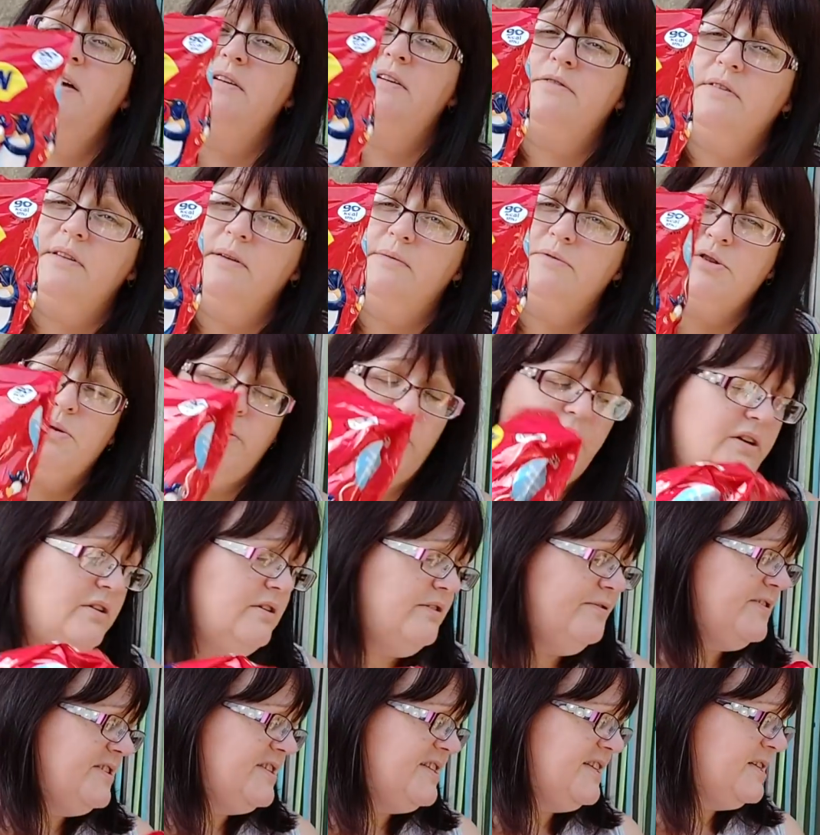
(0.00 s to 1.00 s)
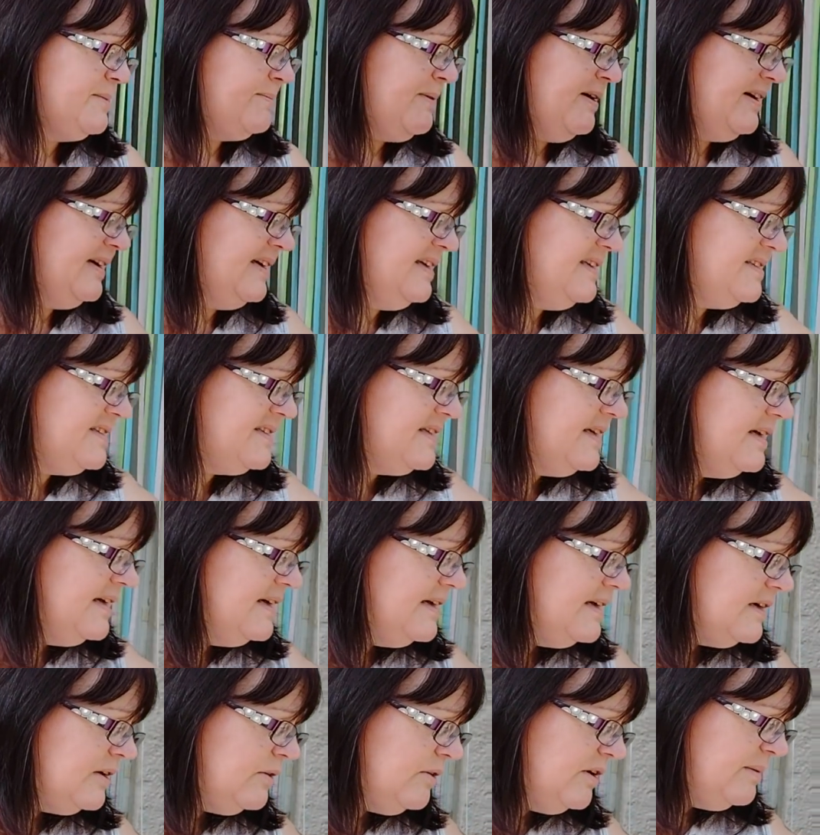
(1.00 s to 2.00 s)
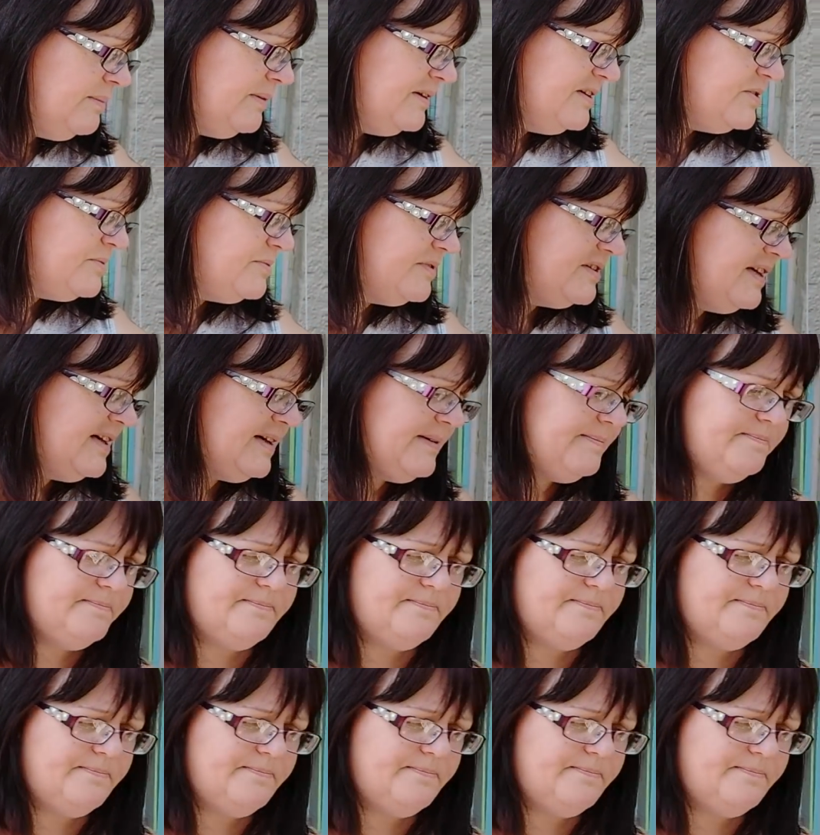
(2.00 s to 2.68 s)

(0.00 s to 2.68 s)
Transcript: I thought that was quite good for 6 packets. Quite pleased with that.